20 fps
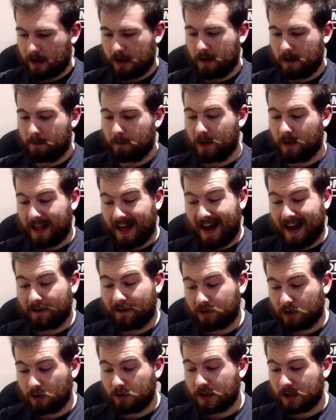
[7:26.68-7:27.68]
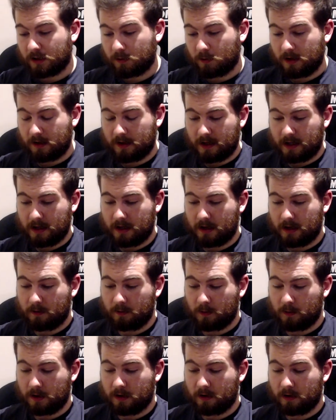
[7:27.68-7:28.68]
but I have noticed with the
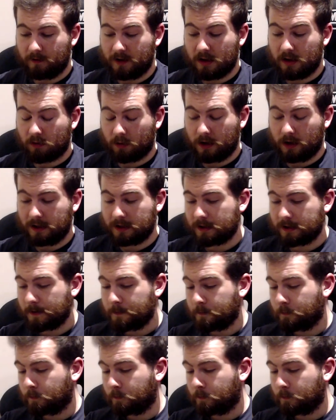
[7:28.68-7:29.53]
V3s.